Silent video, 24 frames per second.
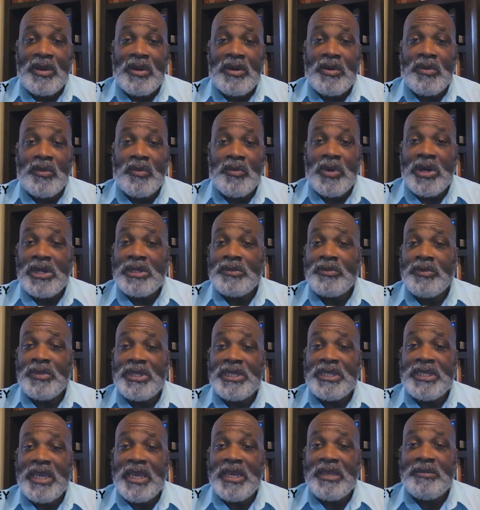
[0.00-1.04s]
What
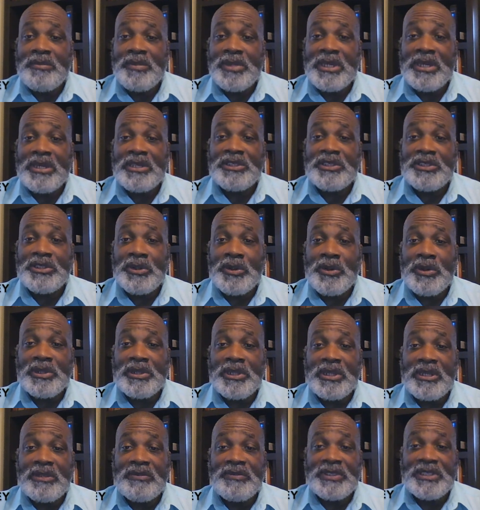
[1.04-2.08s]
we can be assured
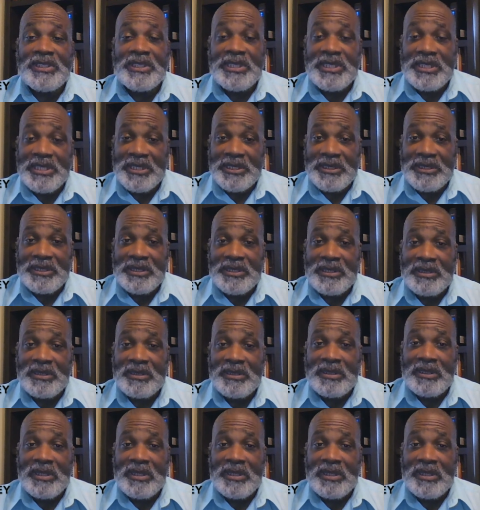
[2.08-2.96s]
of is this: